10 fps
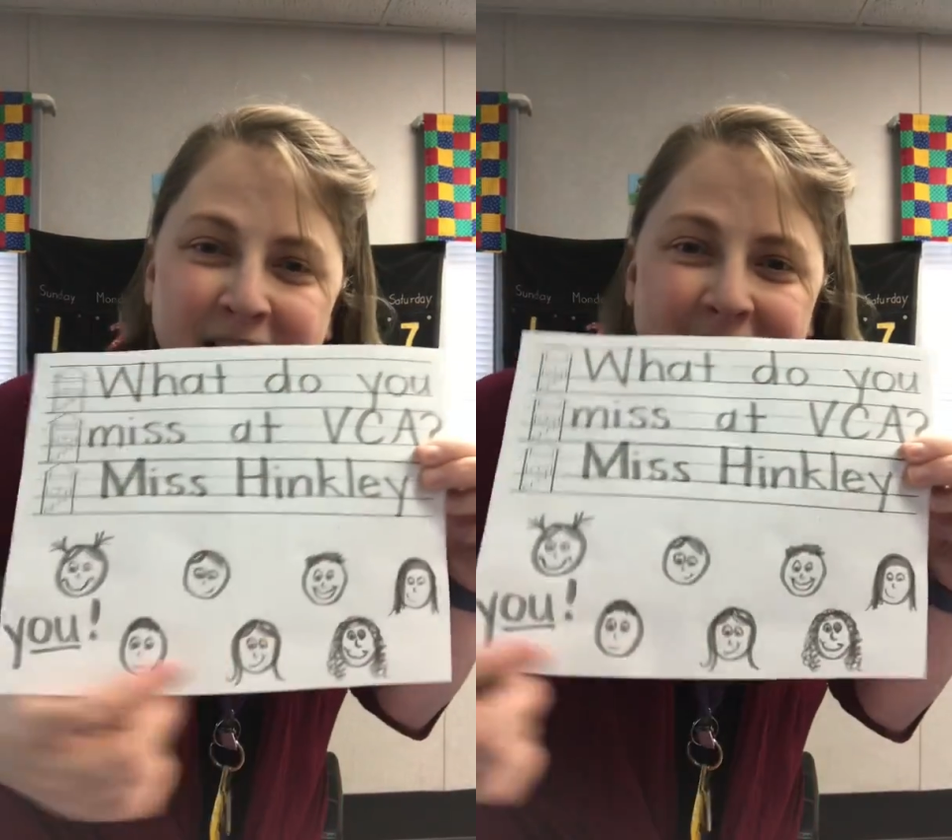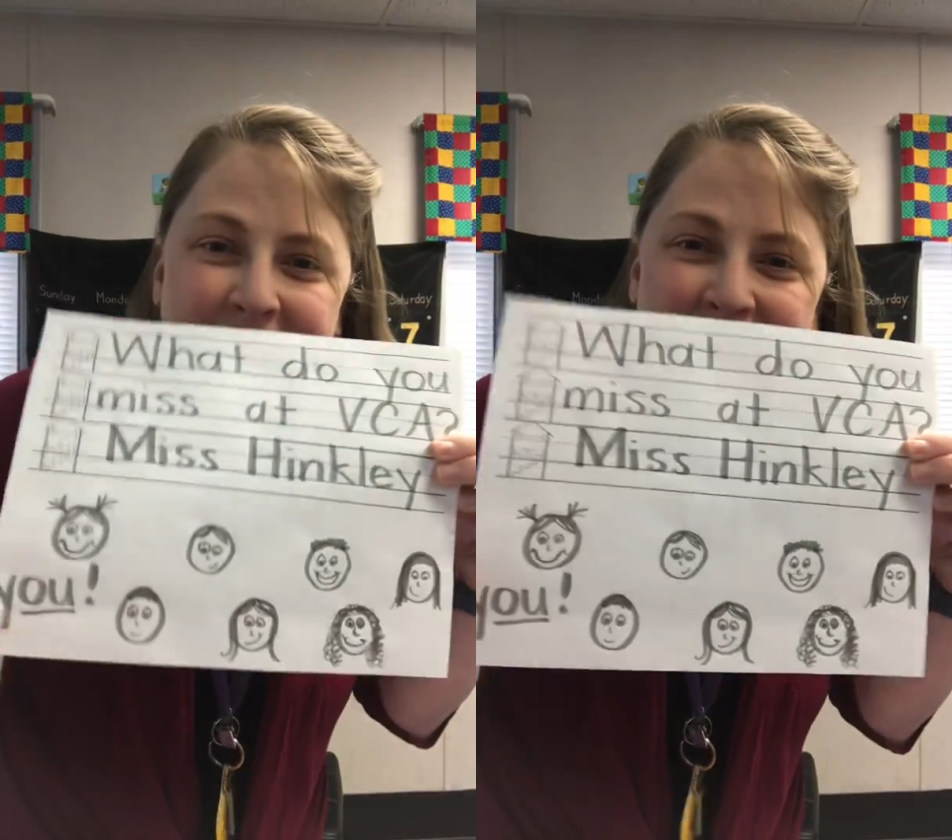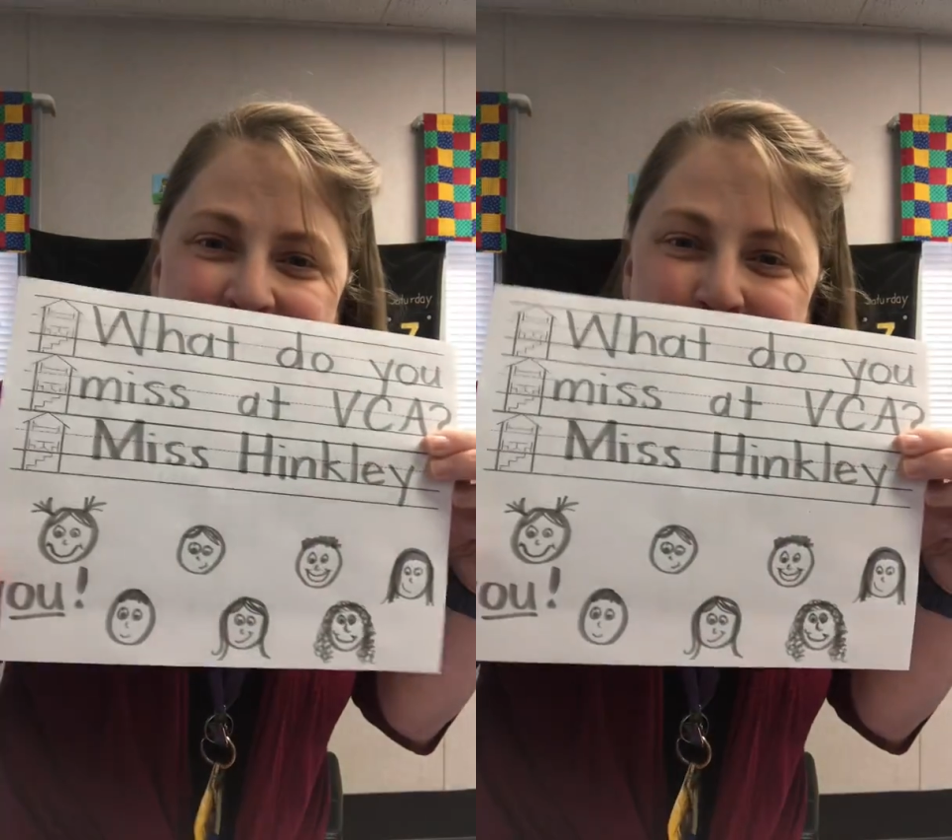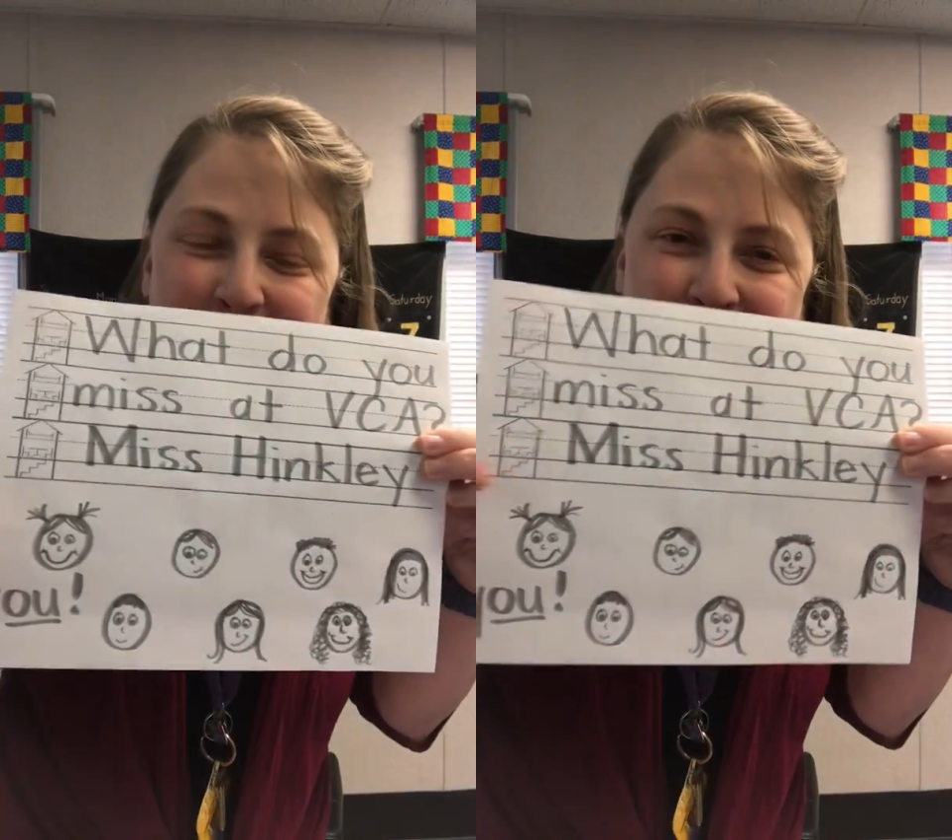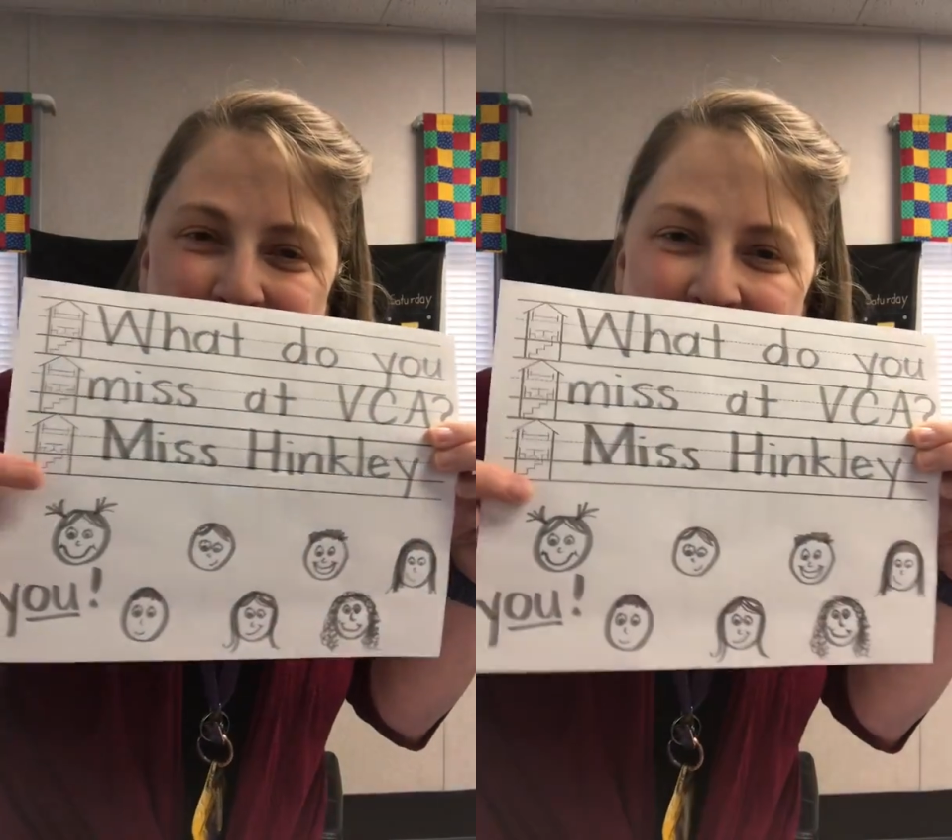This
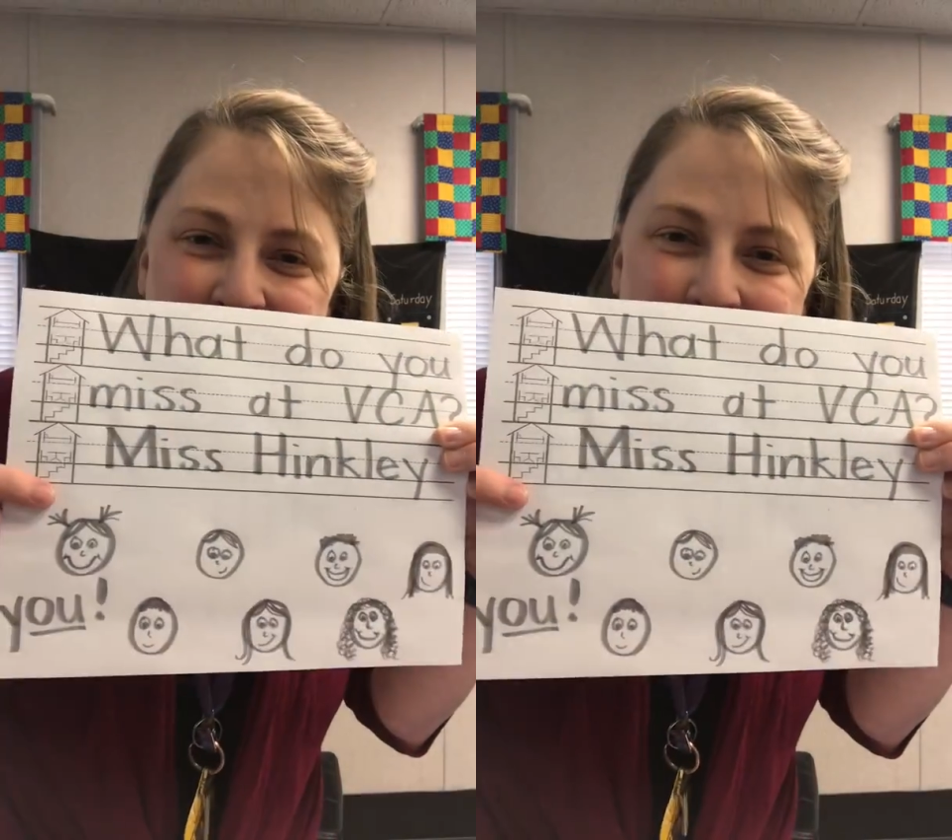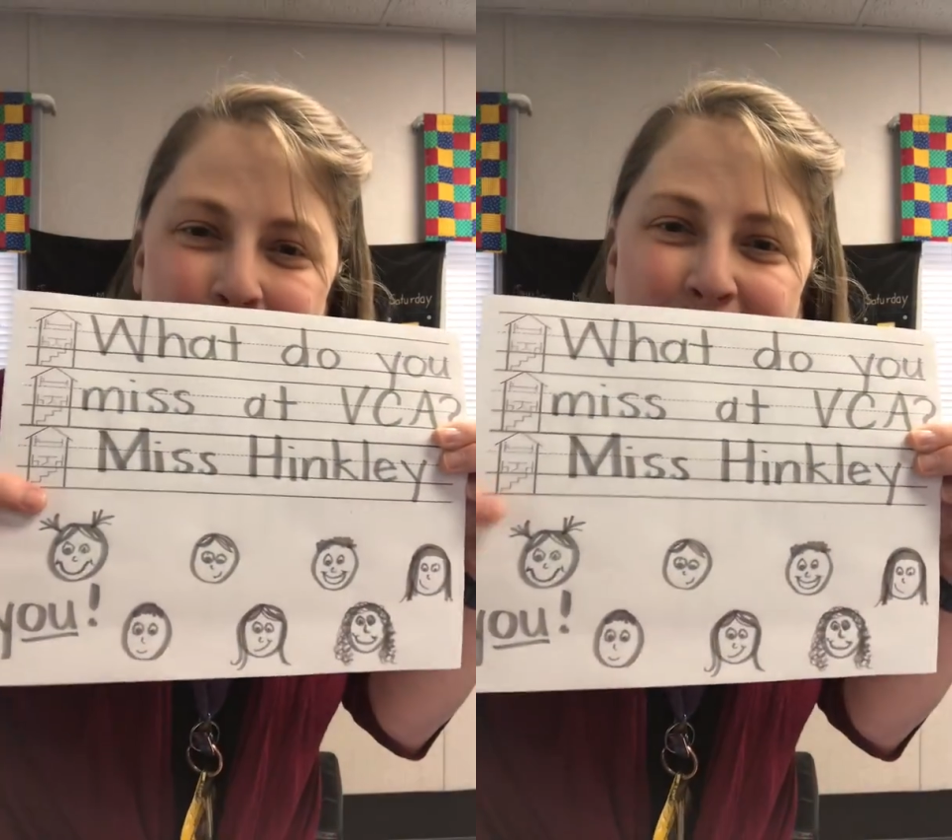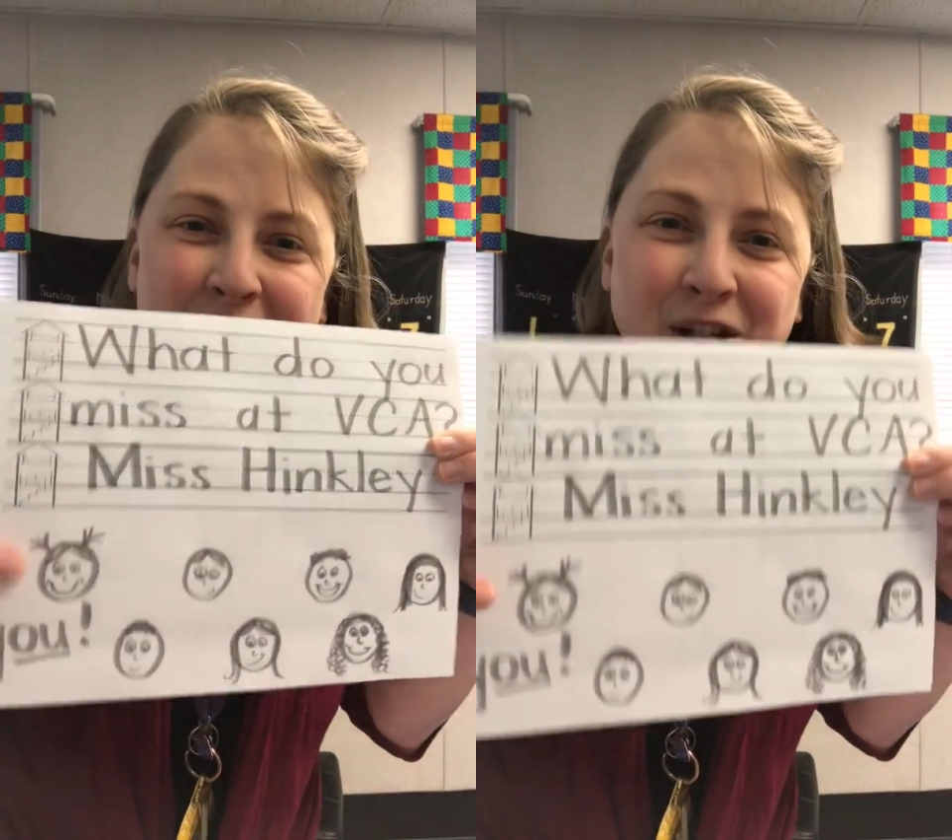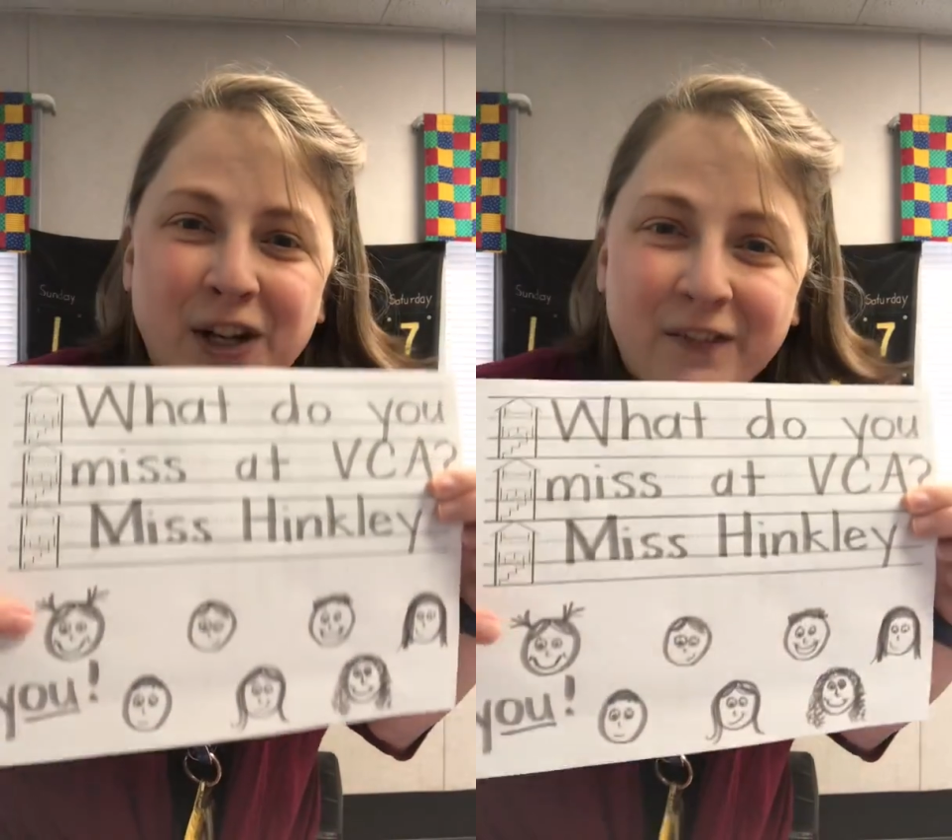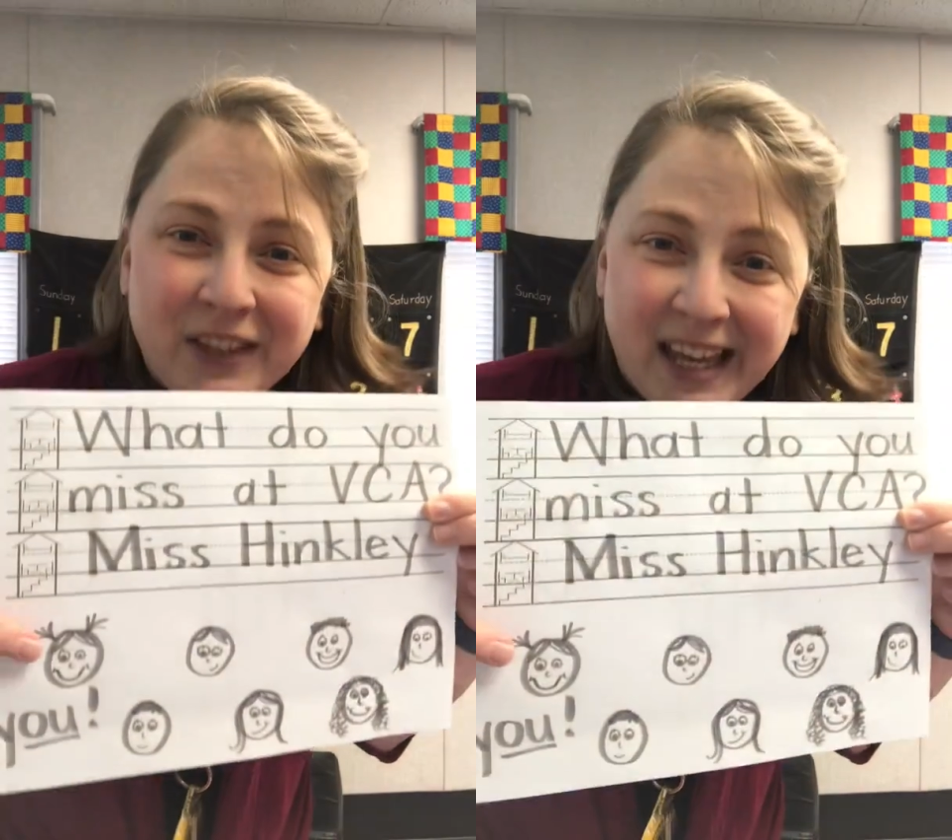picture has a bunch
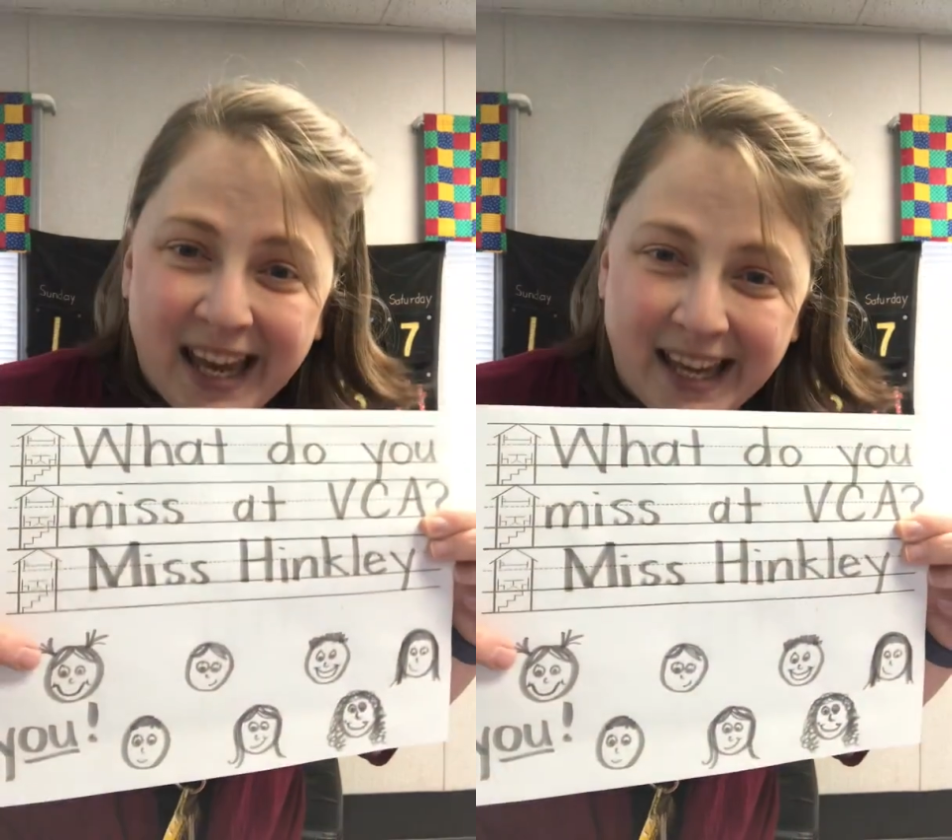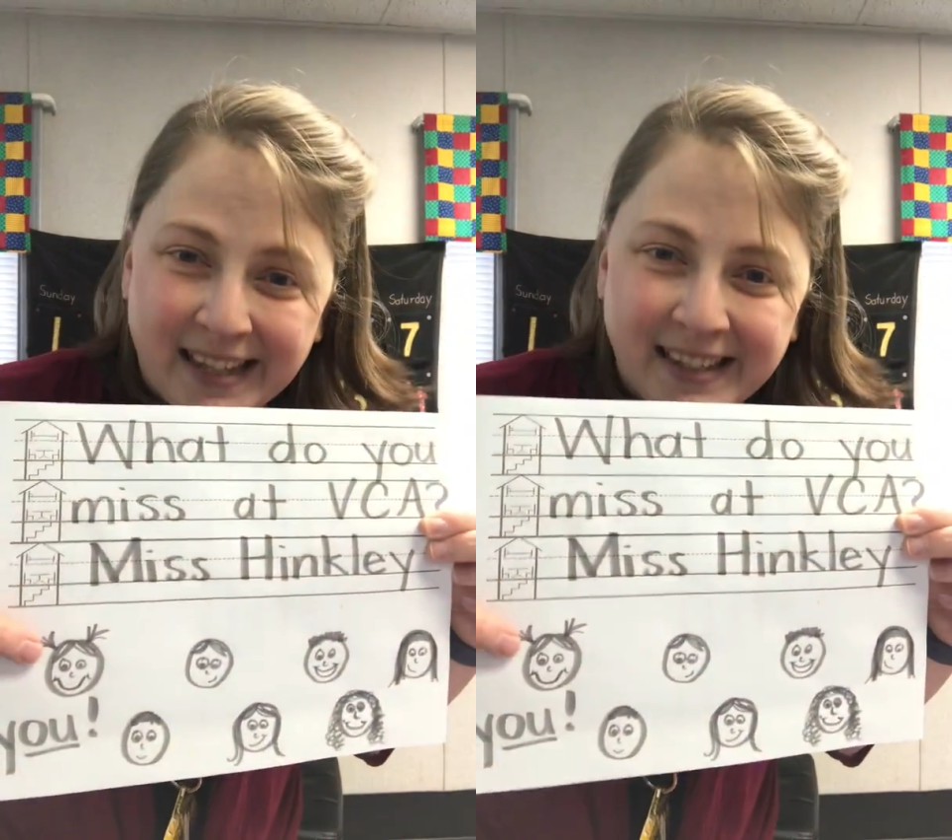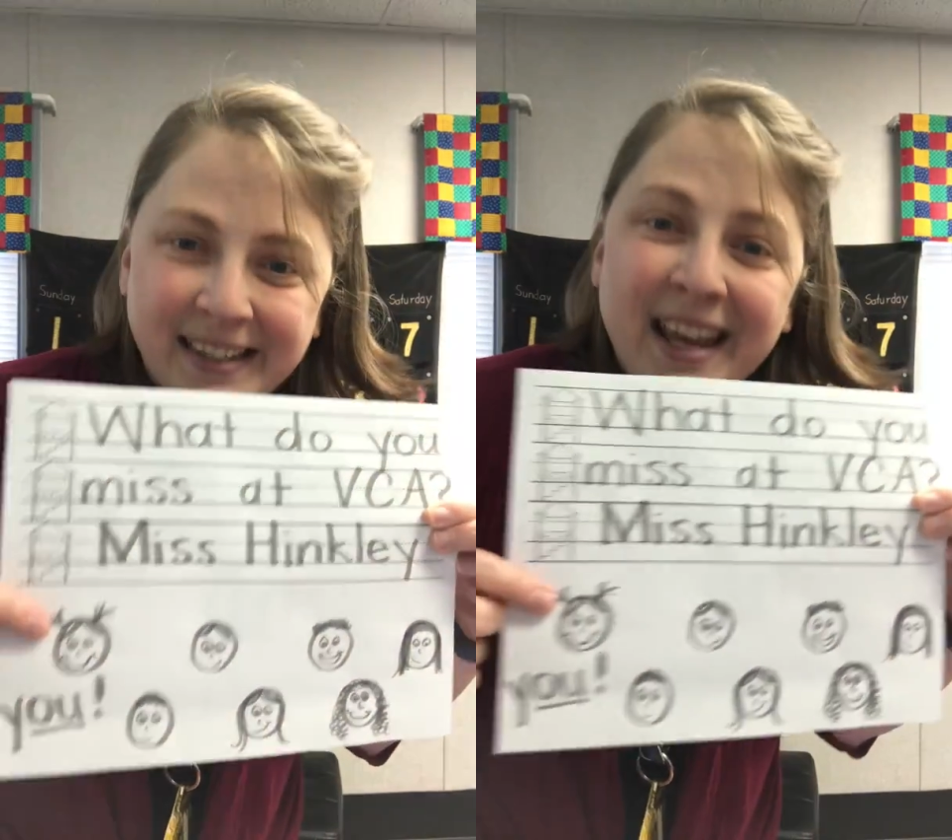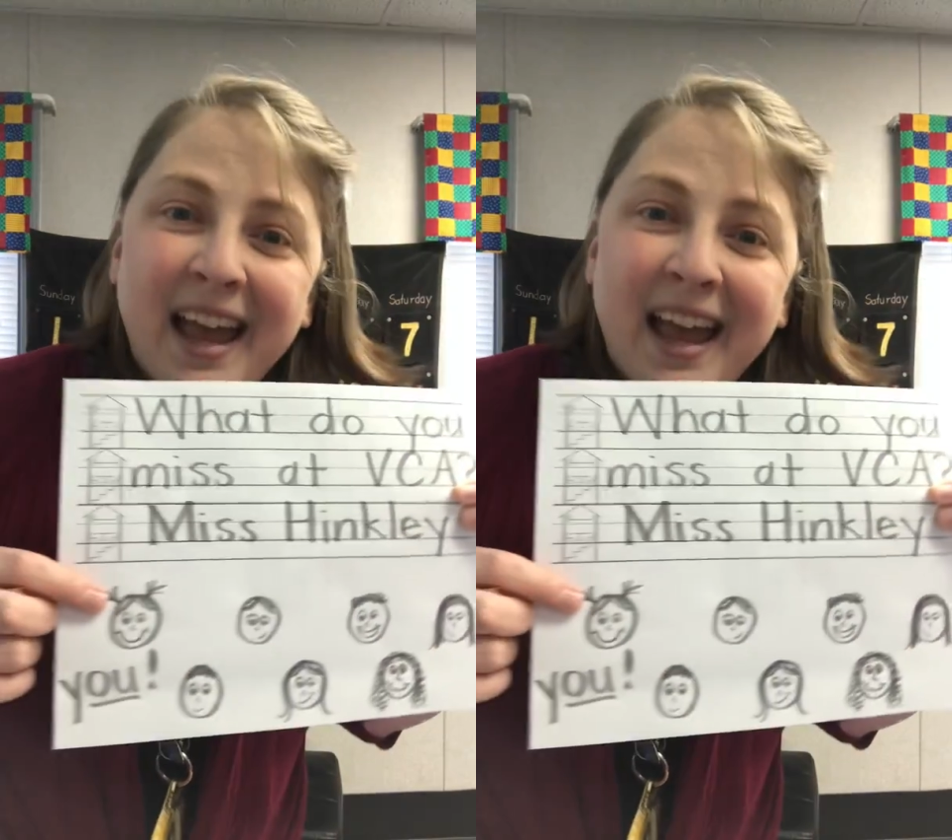of kids,